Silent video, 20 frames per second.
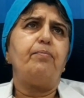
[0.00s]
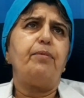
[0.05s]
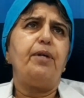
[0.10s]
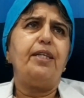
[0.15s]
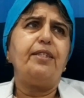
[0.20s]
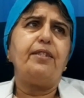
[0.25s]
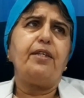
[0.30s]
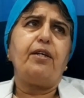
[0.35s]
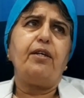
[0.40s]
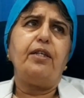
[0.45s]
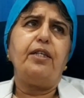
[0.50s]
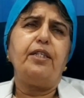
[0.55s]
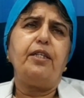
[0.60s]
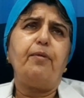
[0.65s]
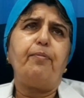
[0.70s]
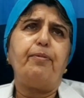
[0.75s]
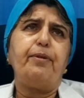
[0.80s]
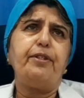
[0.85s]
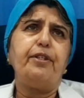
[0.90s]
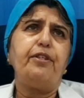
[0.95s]
basically
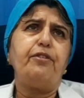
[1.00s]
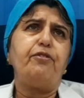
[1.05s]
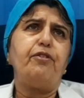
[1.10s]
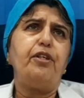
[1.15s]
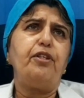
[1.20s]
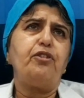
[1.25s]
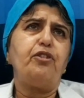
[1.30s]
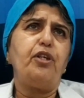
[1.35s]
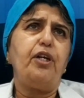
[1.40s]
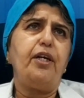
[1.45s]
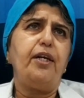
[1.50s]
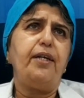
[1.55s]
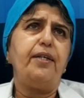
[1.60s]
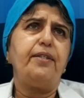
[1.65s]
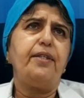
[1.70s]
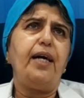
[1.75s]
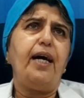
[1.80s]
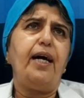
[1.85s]
the penetration